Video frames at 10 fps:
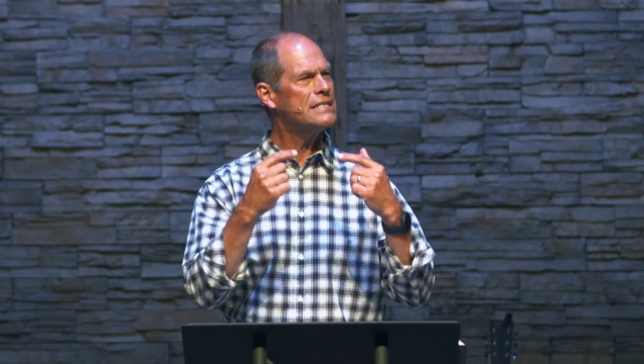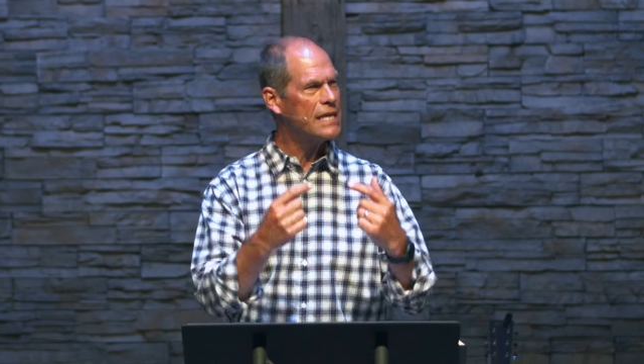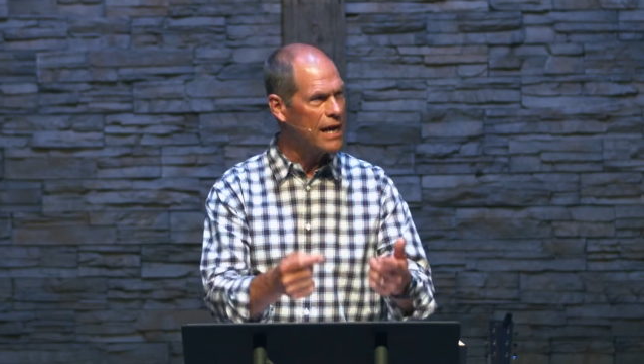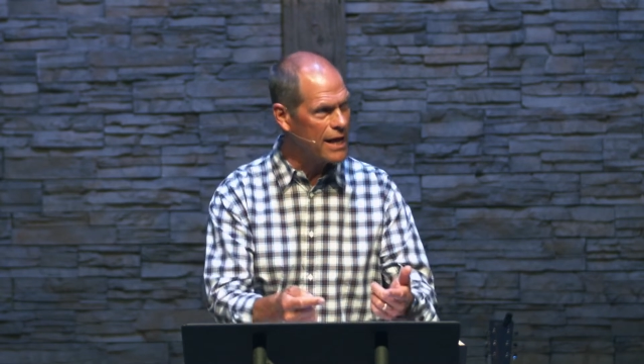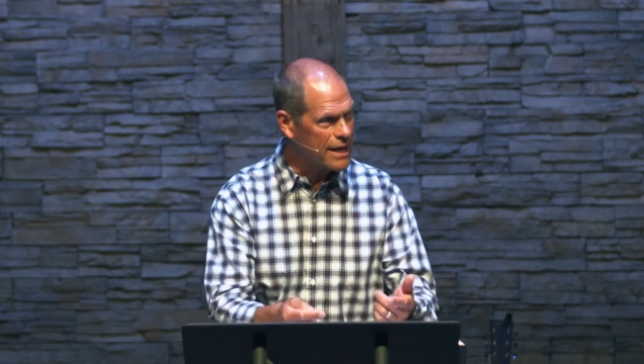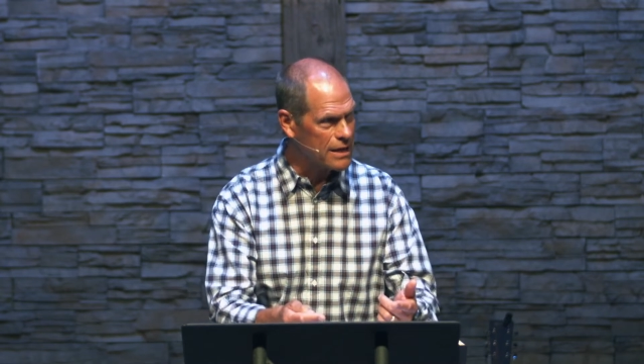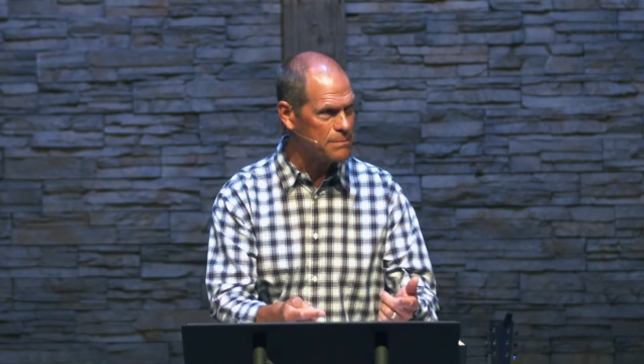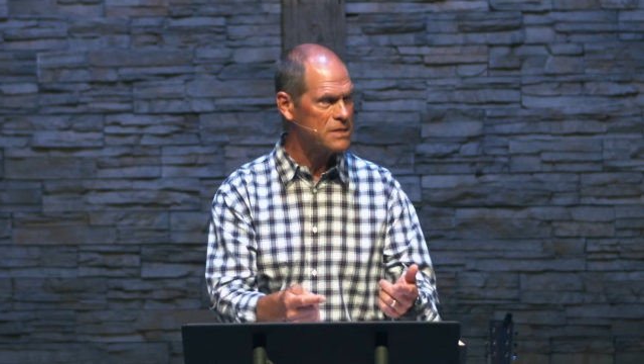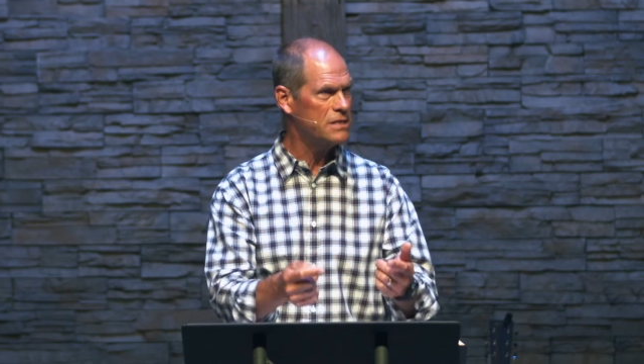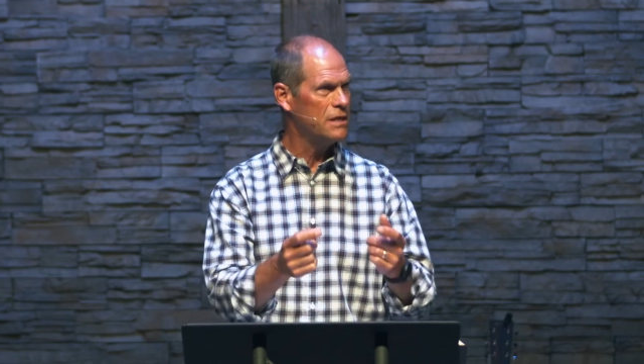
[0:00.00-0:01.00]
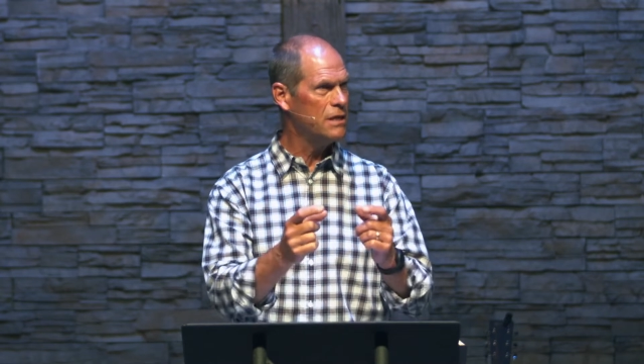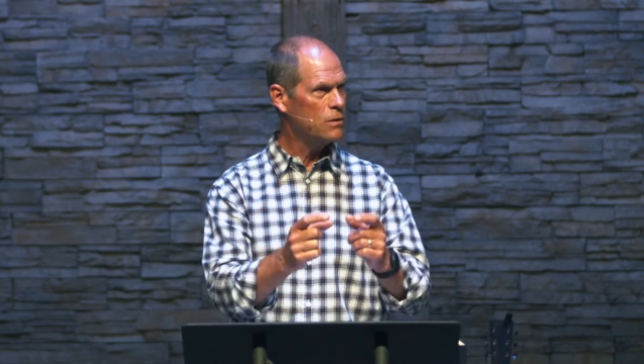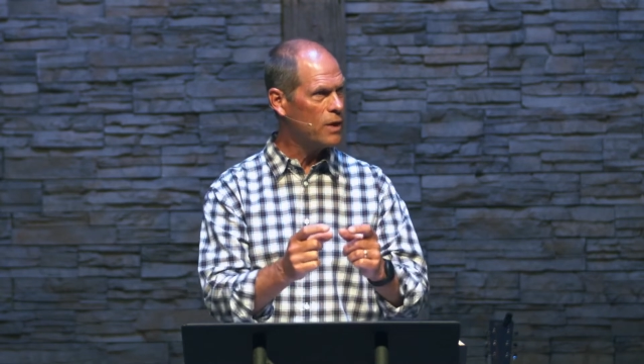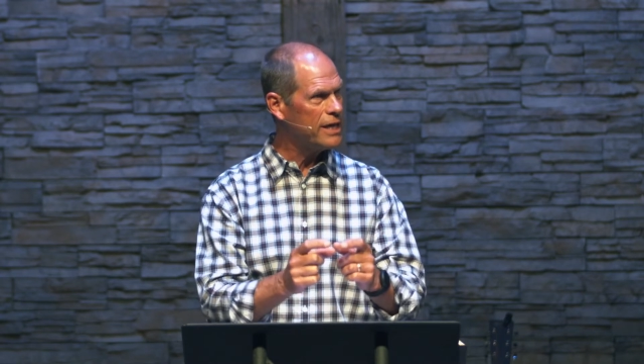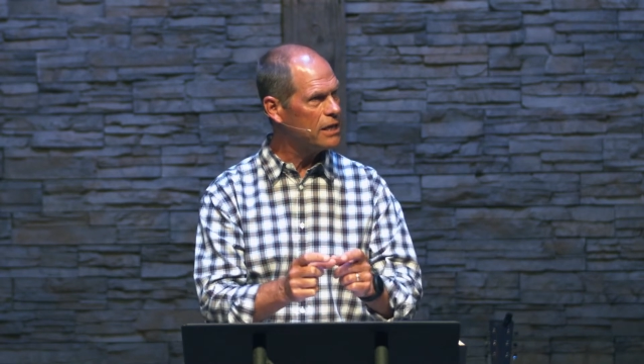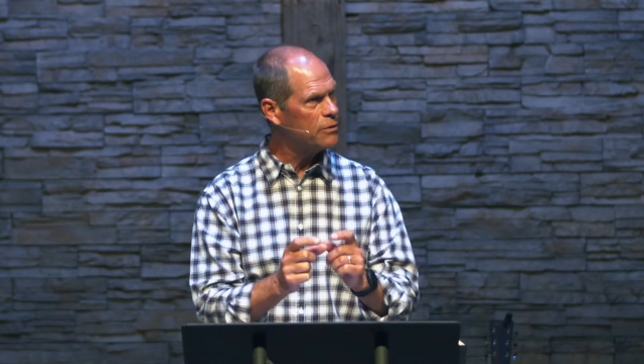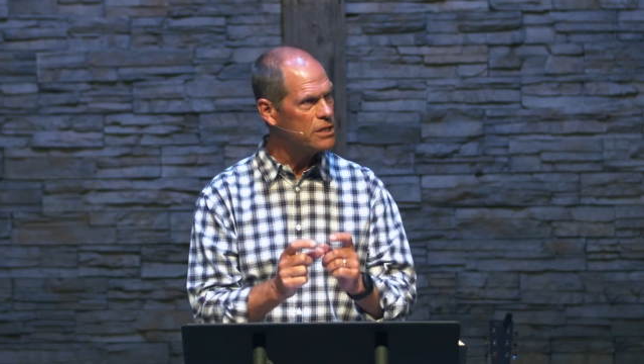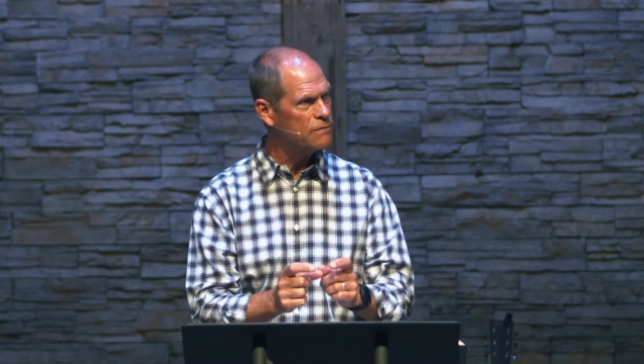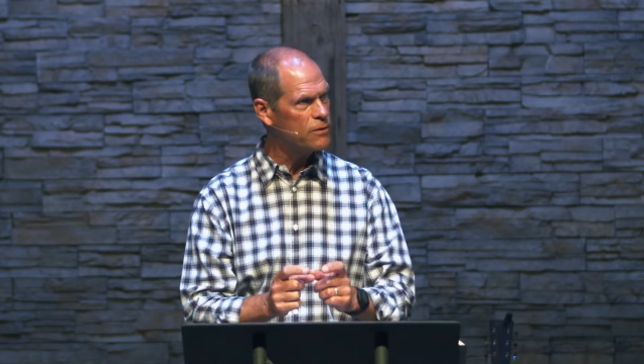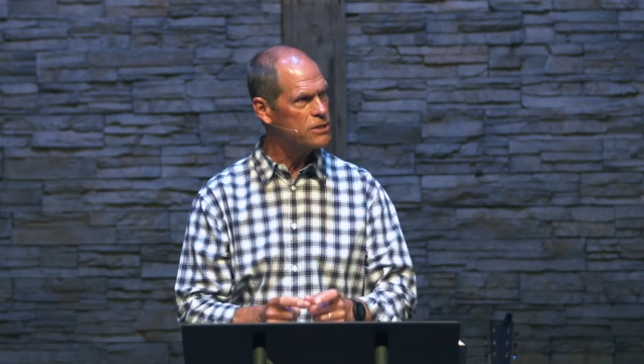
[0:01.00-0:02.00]
times, right here in
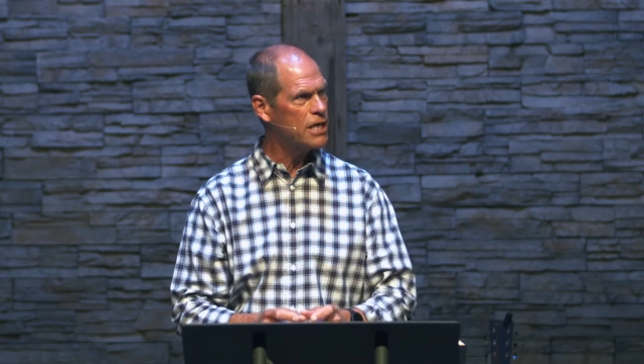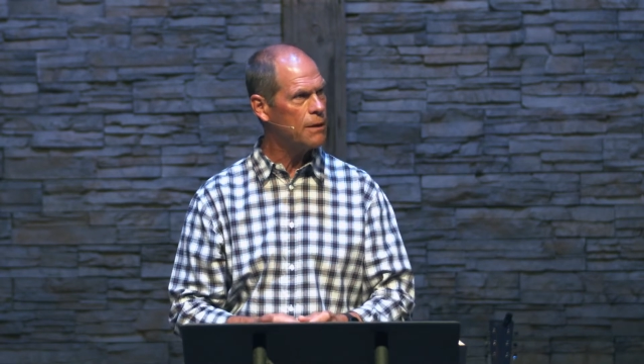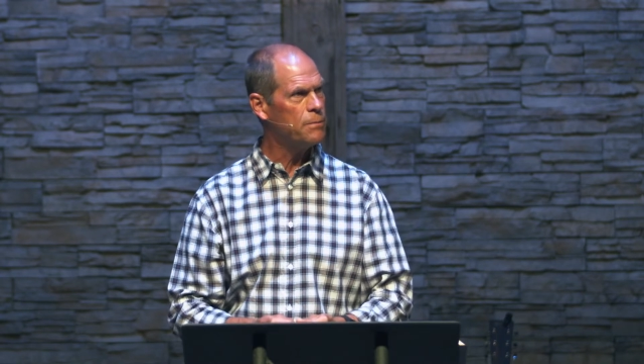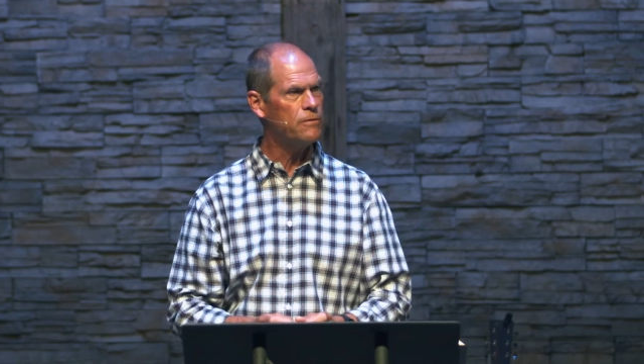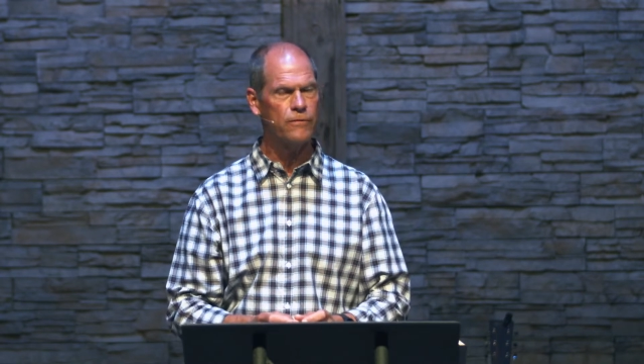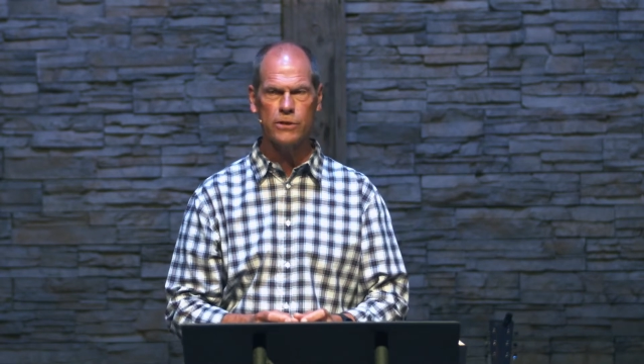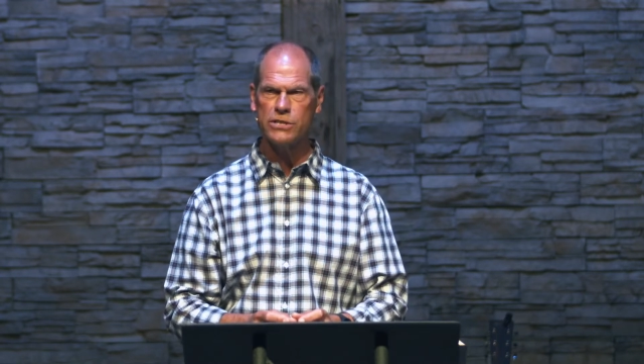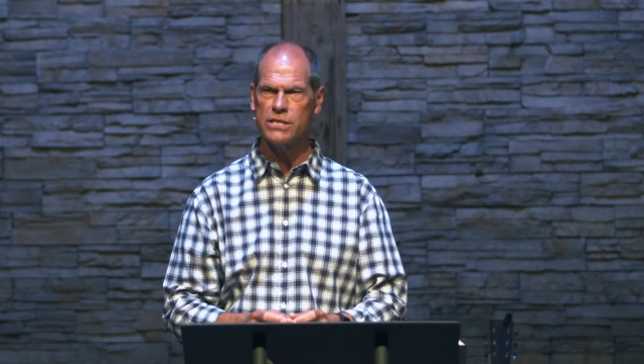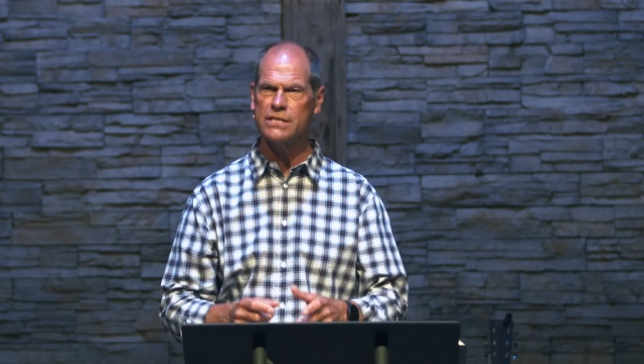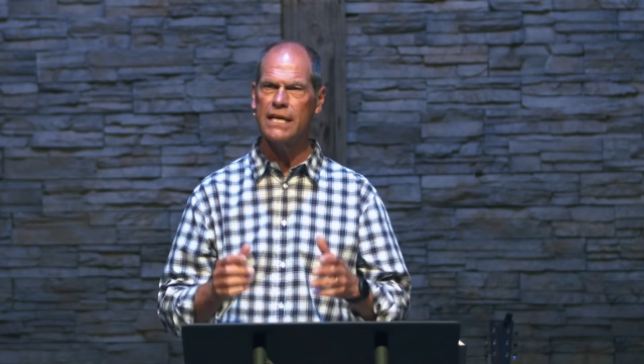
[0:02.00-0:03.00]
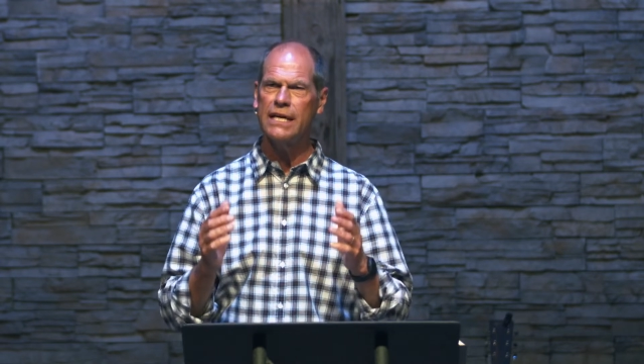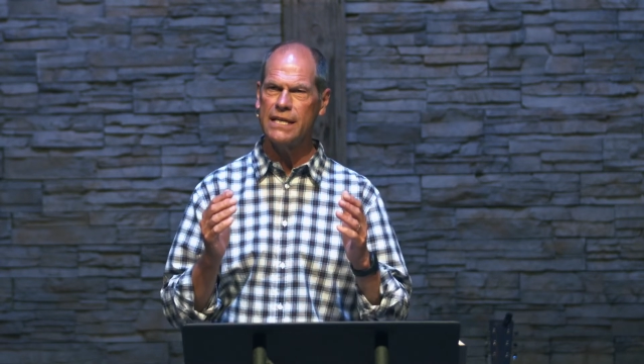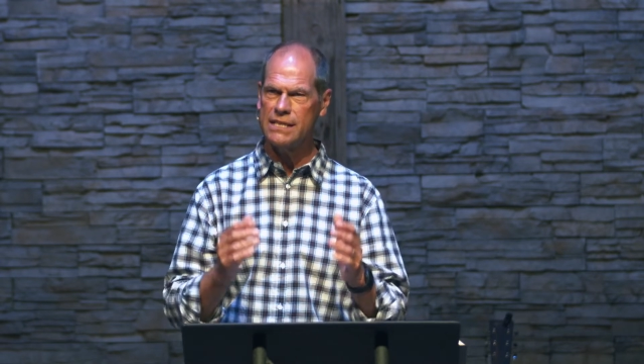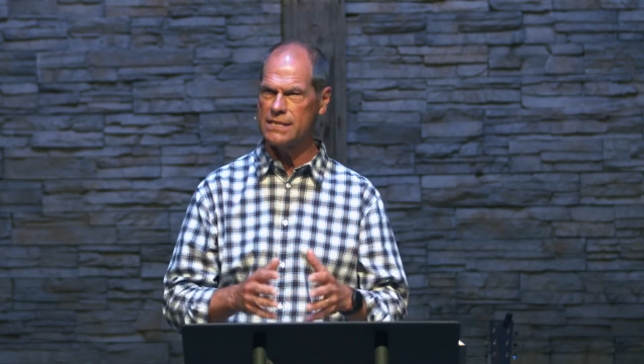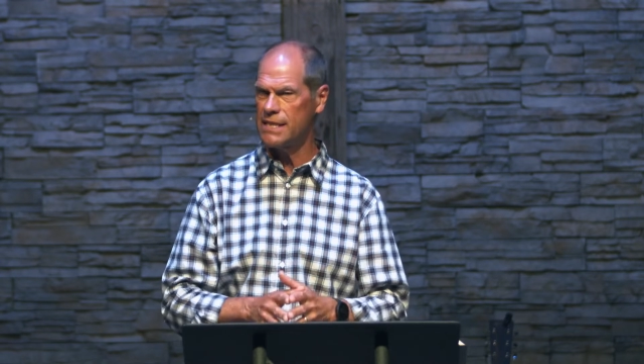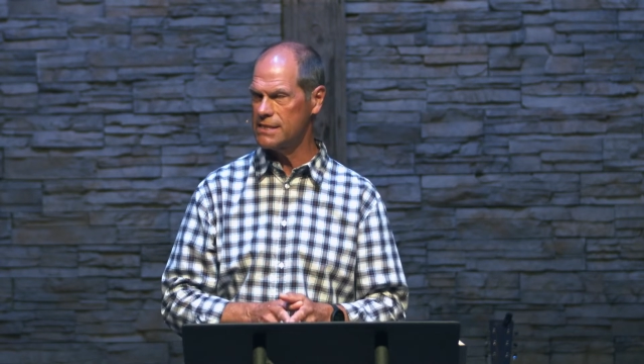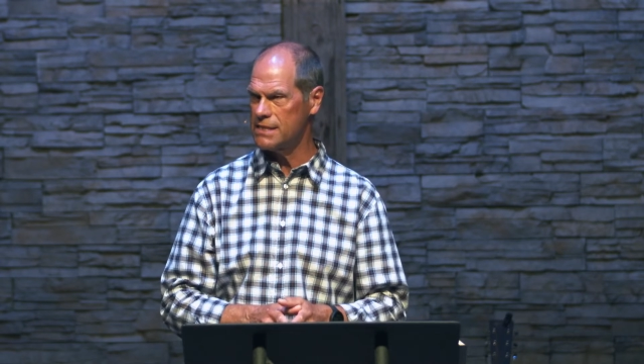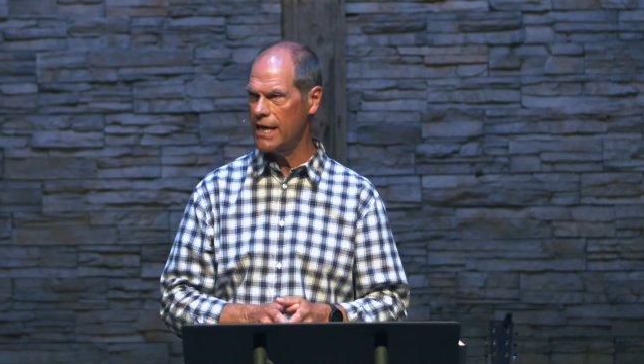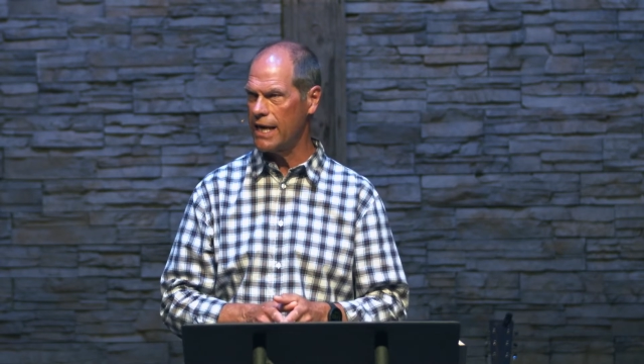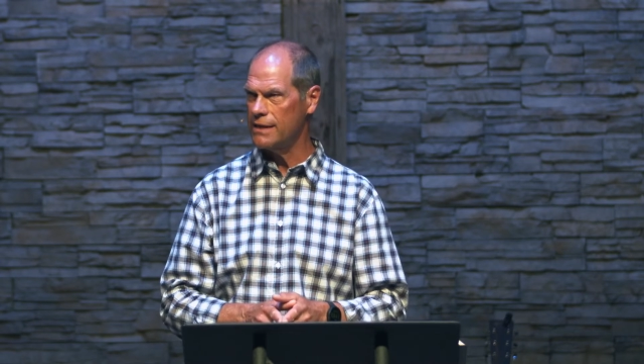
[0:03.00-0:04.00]
these first couple verses, he says
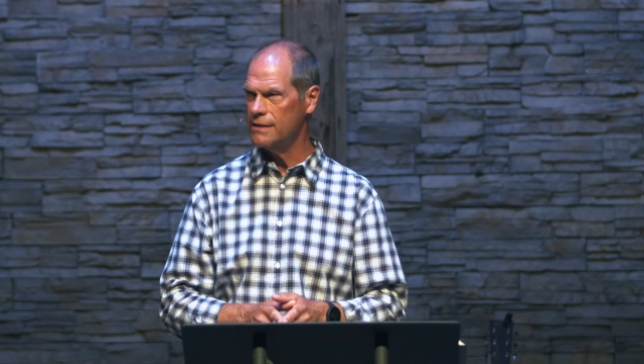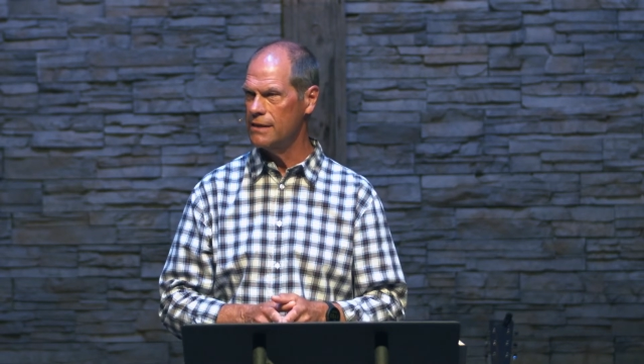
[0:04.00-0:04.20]
that.